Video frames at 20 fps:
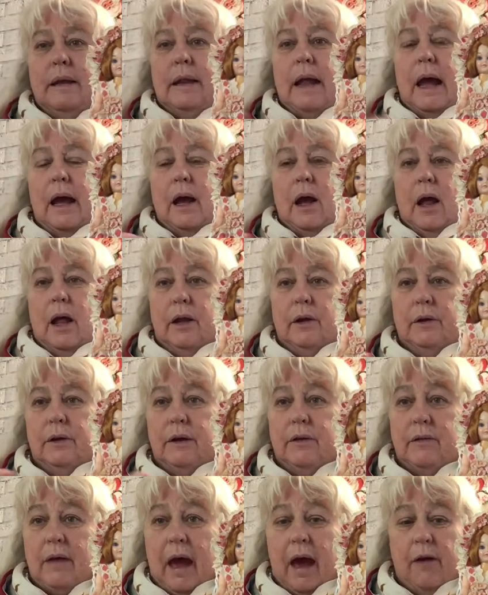that color
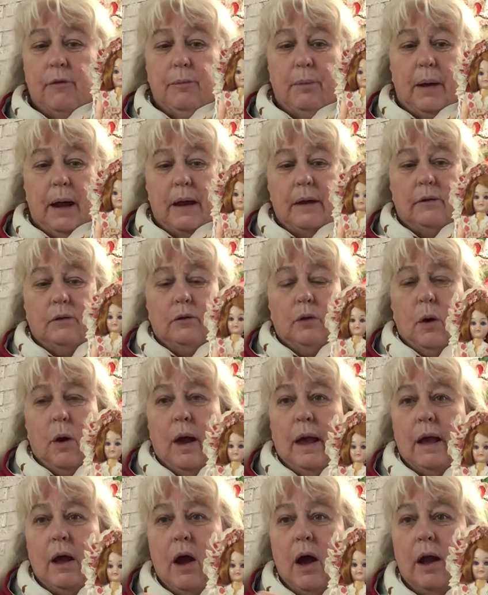is half price. So
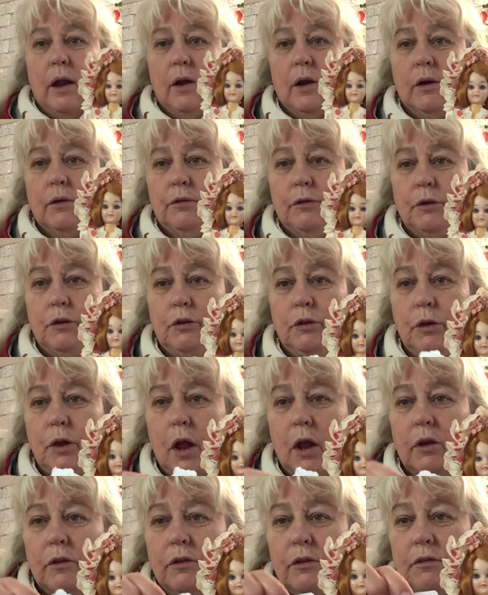I got her for
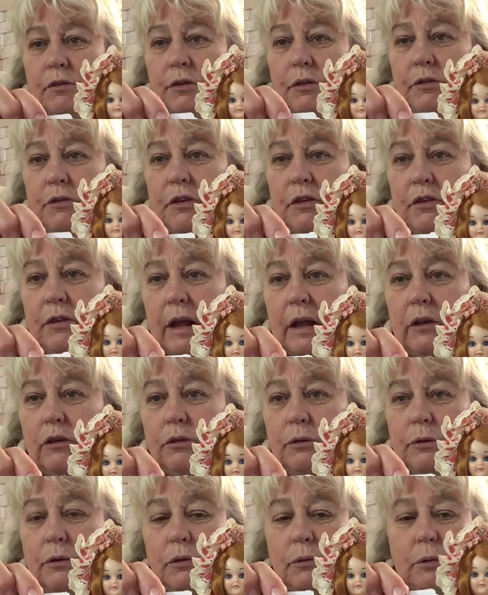$2.50.
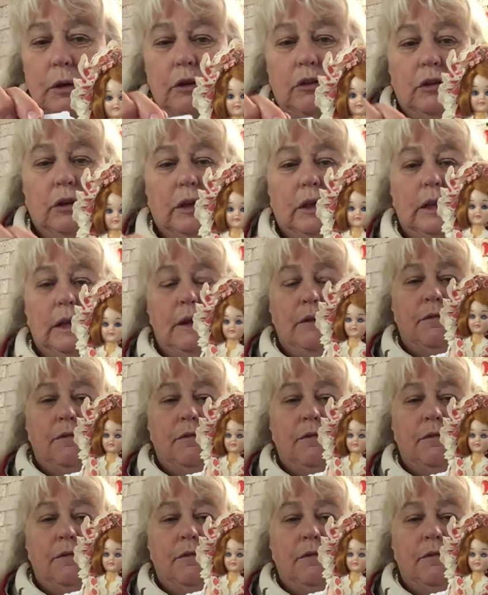She was originally